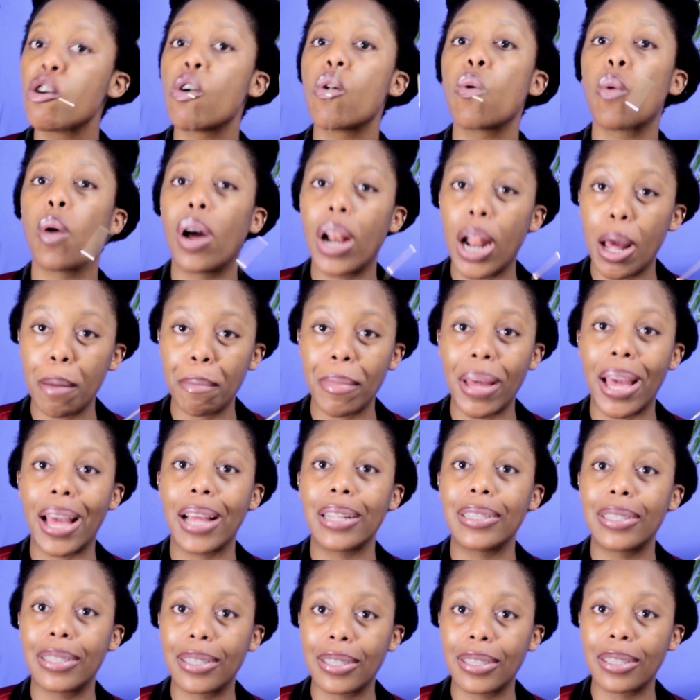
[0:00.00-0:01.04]
all our
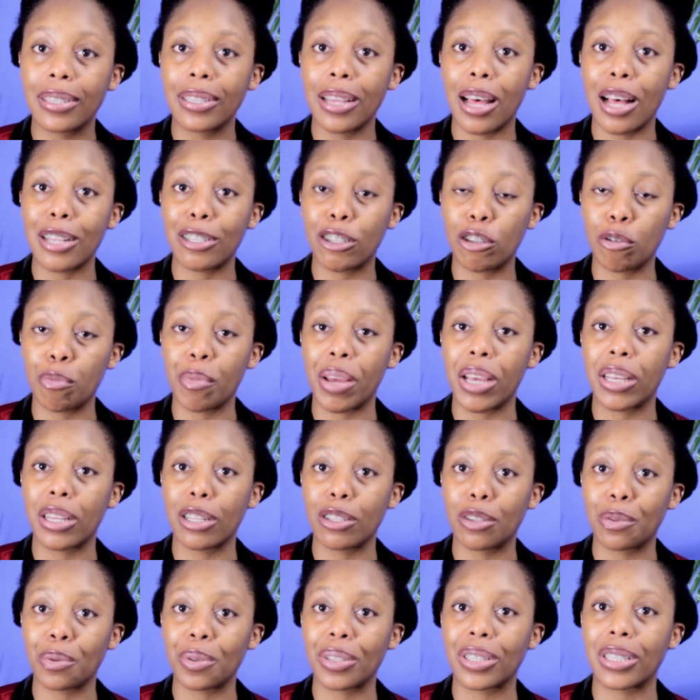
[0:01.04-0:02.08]
meds, as
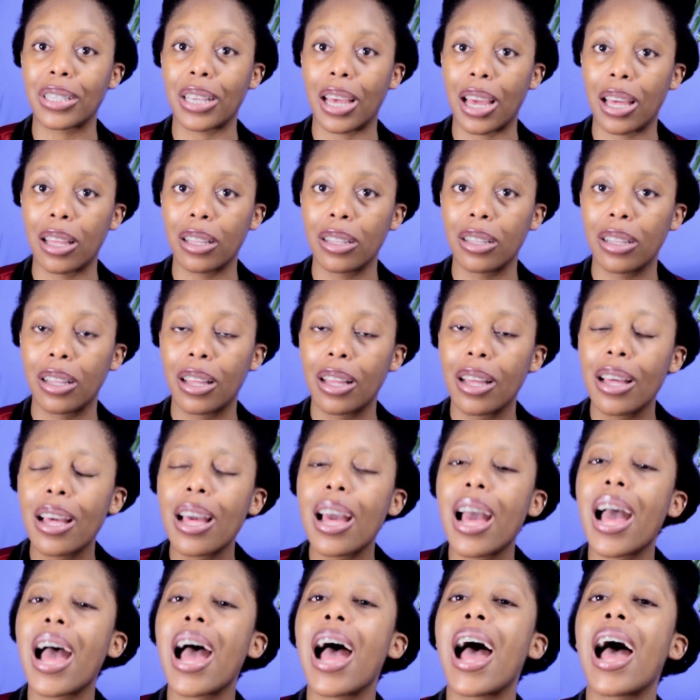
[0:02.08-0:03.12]
Jamaicans will say,
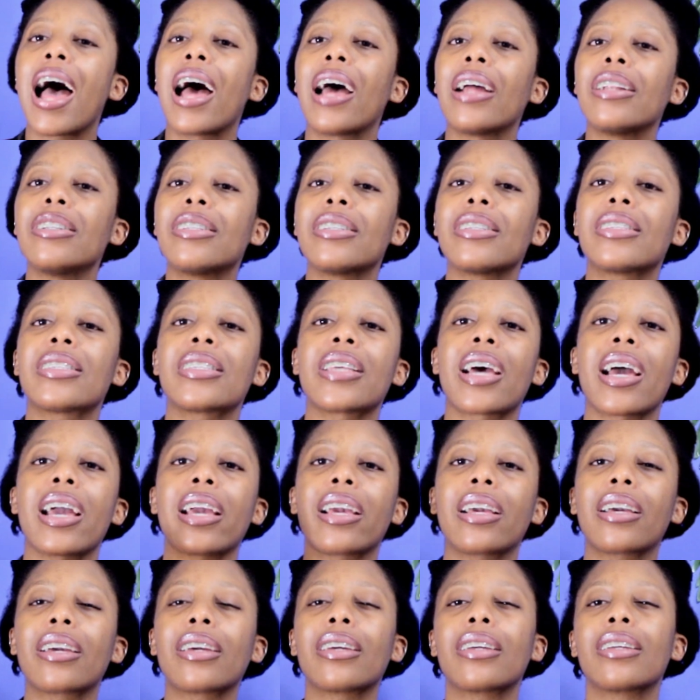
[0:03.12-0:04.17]
and just
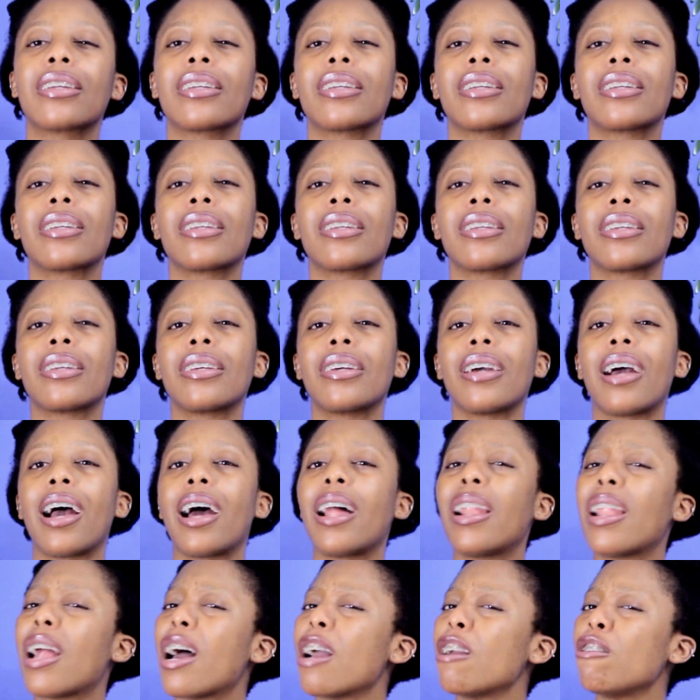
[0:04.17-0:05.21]
like
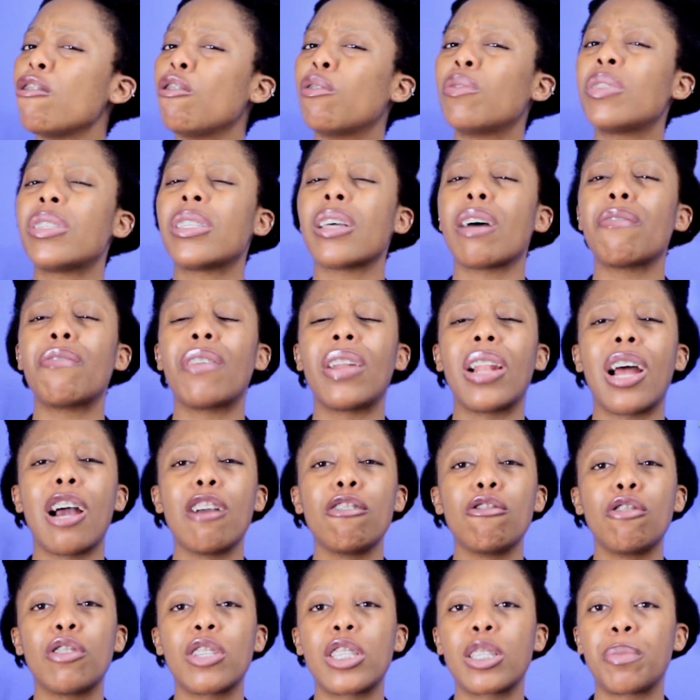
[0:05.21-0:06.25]
align yourself,
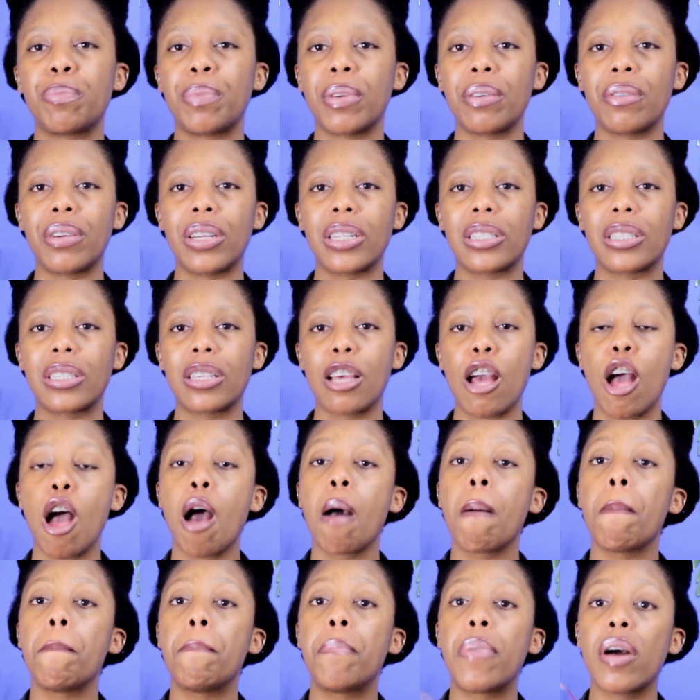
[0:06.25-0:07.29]
align your spirits.
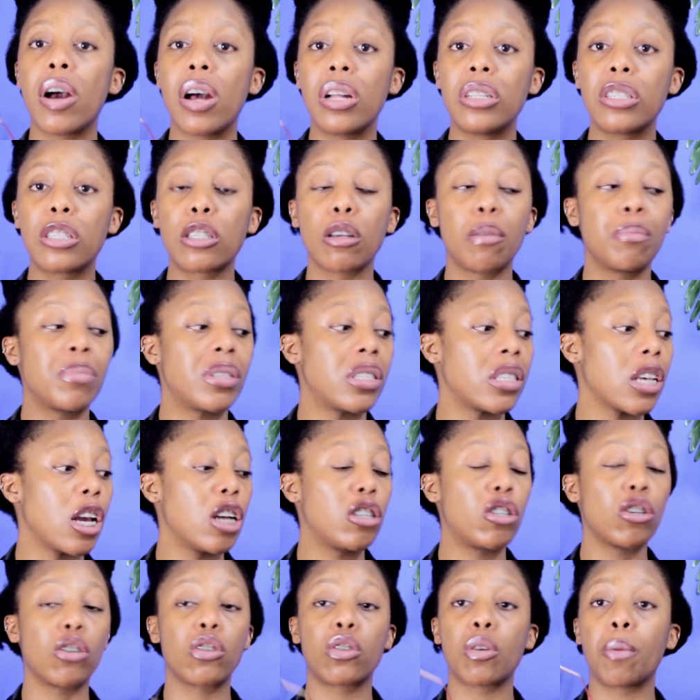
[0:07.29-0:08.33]
Burn some
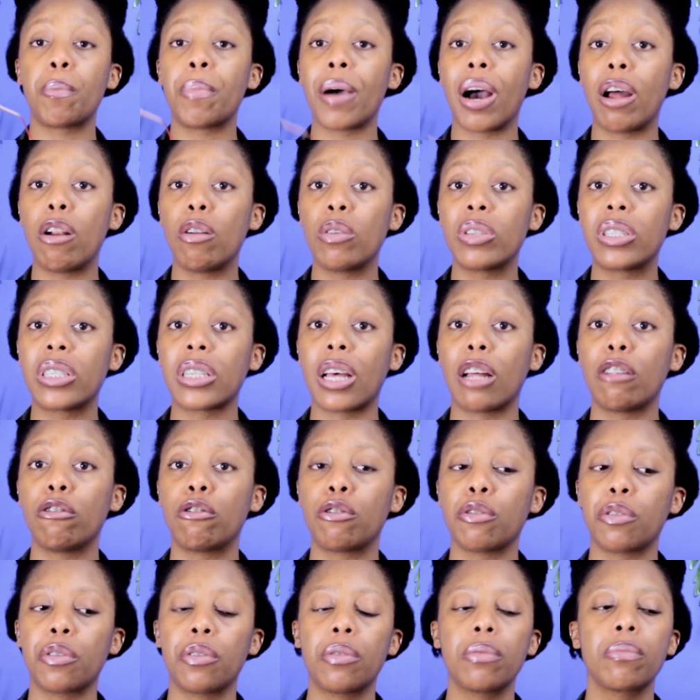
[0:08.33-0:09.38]
sage or some Palo
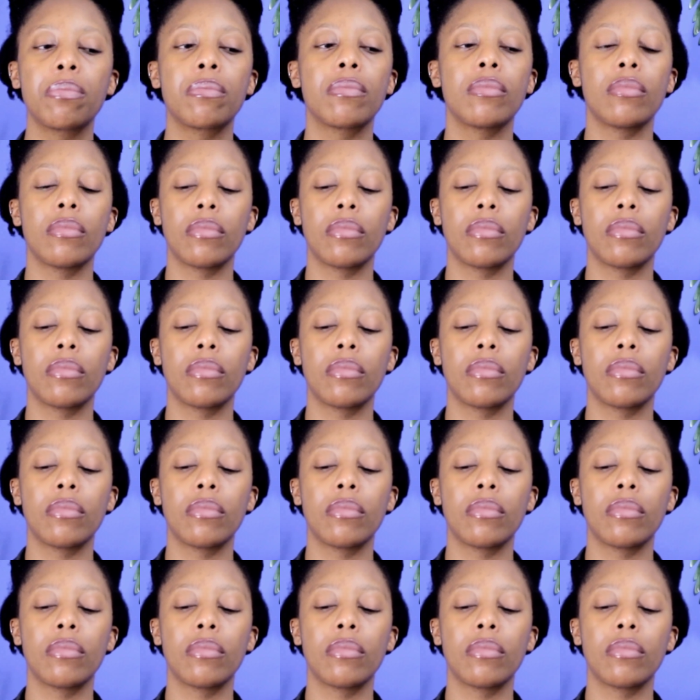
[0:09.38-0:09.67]
Santo.